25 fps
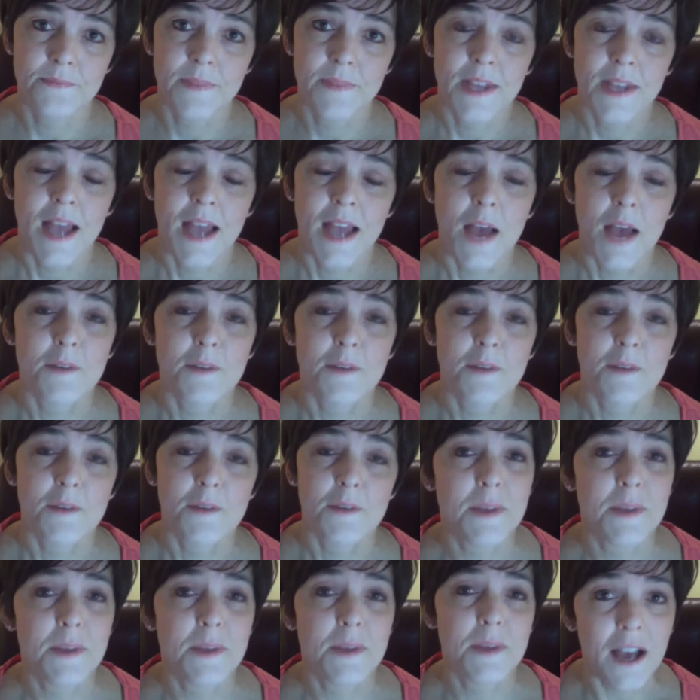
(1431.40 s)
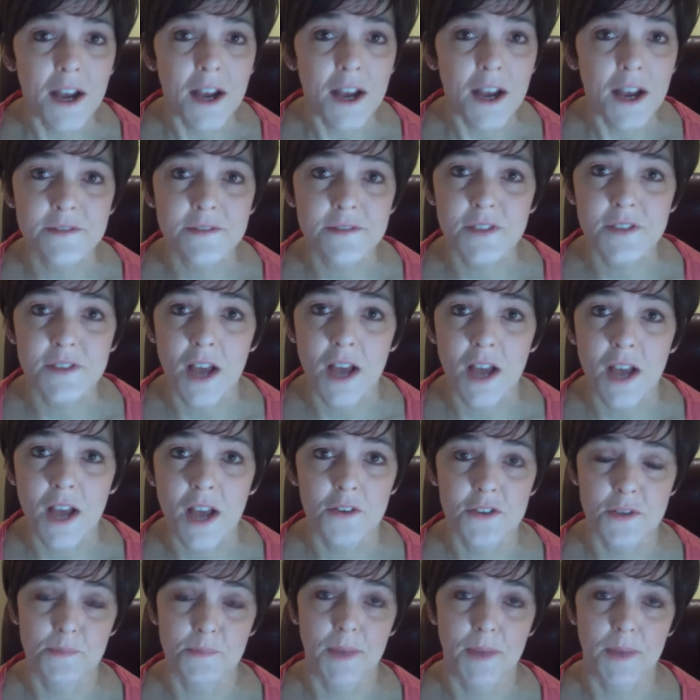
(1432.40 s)
I was spending hundreds of
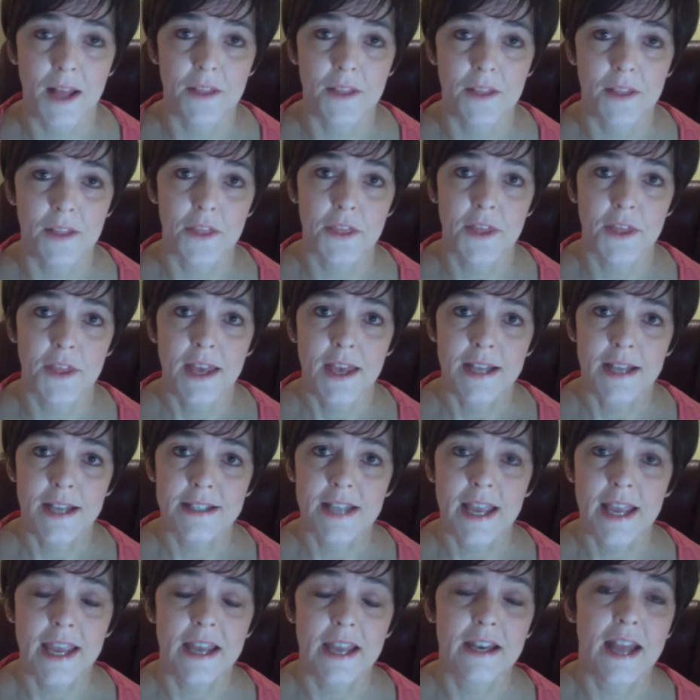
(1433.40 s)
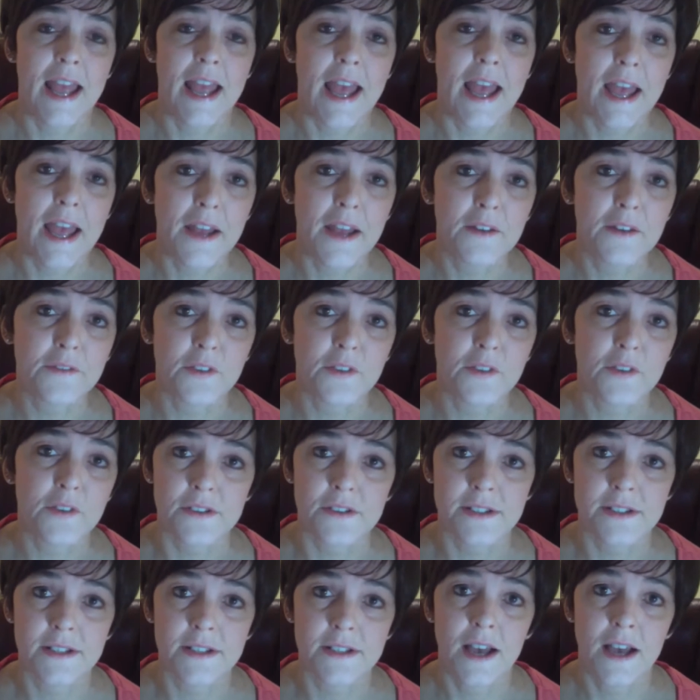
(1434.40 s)
dollars a month and taking
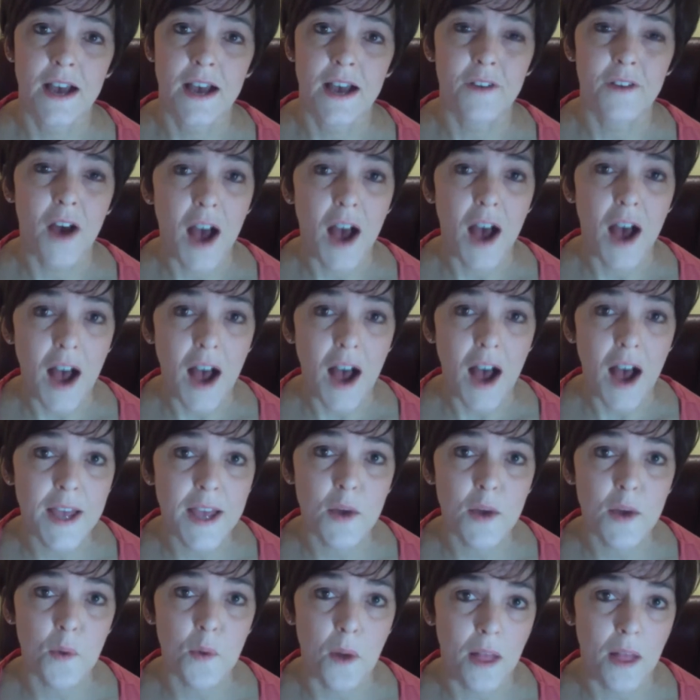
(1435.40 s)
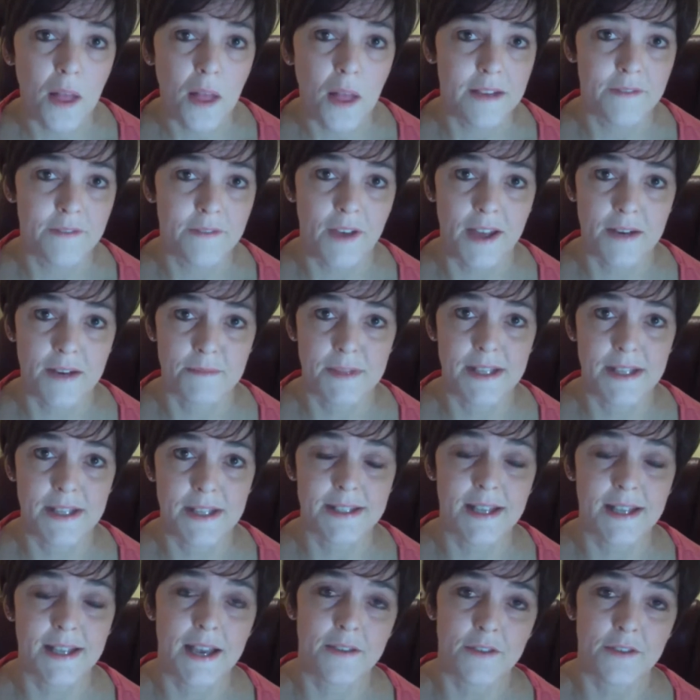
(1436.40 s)
handfuls of high quality
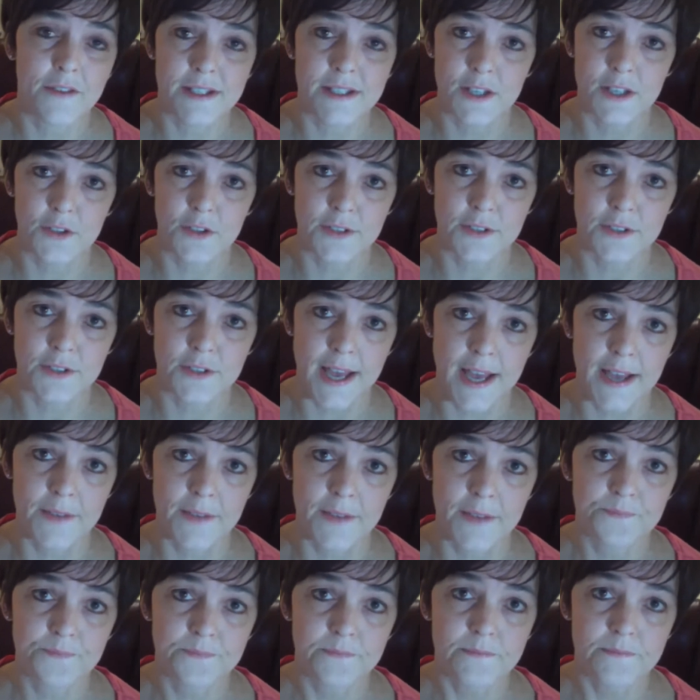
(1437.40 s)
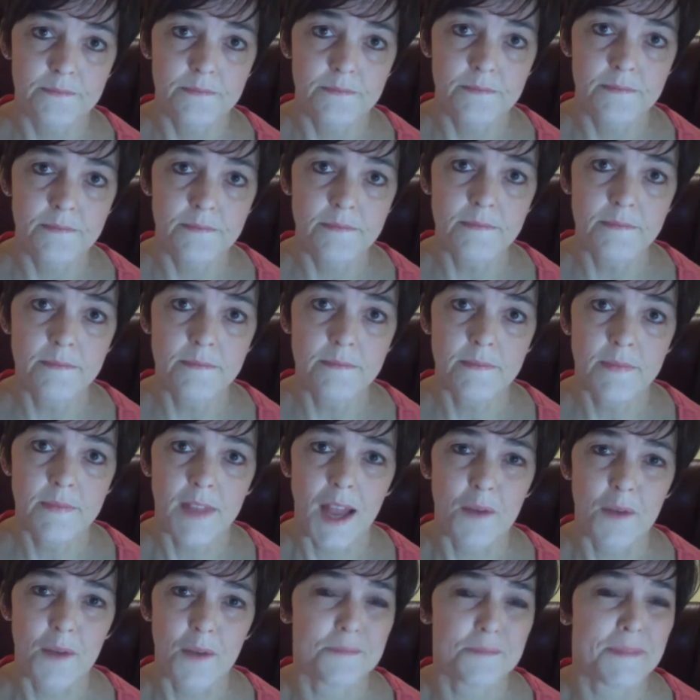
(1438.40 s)
vitamins every single day.
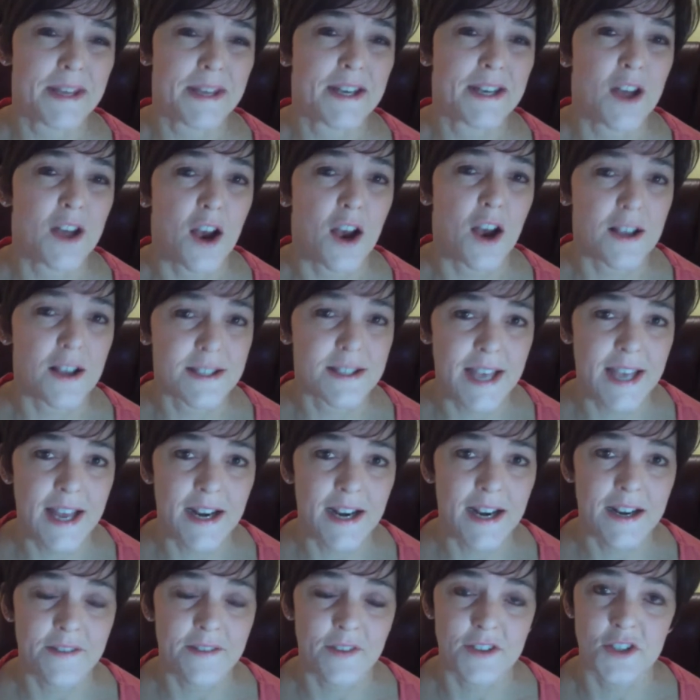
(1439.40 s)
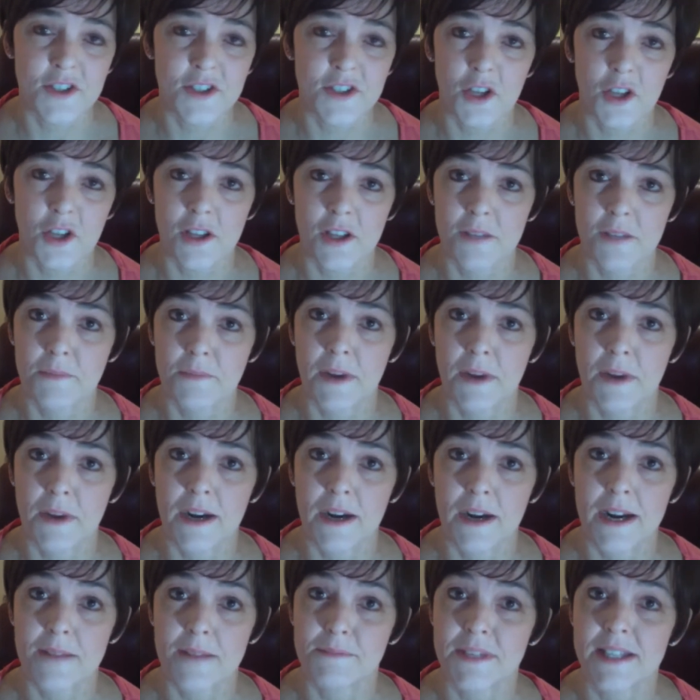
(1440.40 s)
I would be nauseated if I took them on
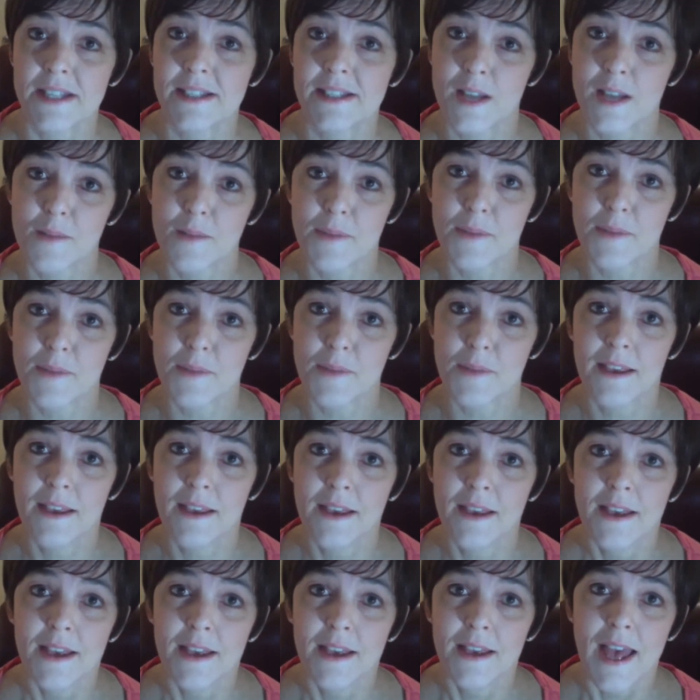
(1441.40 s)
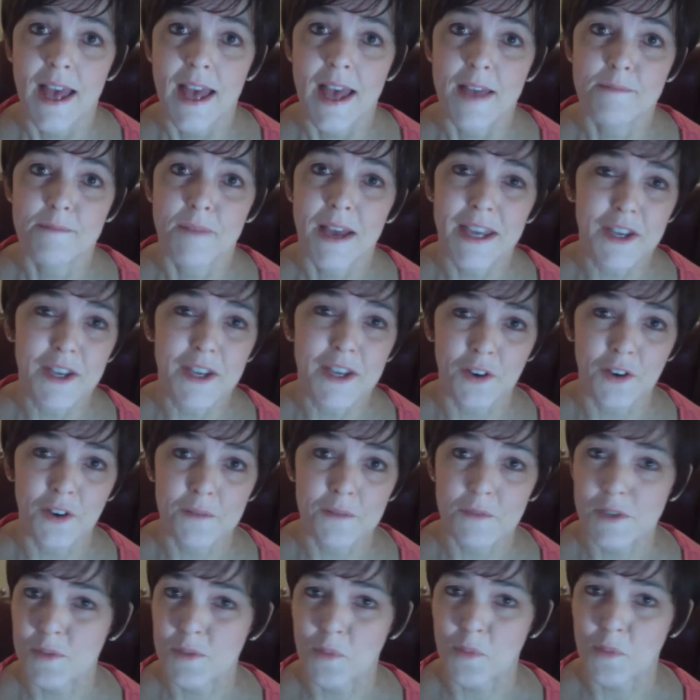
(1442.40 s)
an empty stomach, and my
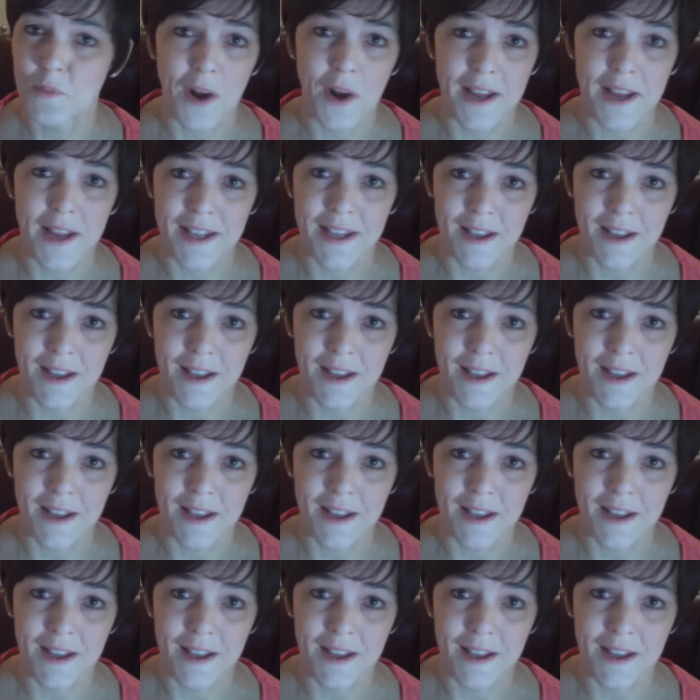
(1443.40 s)
urine was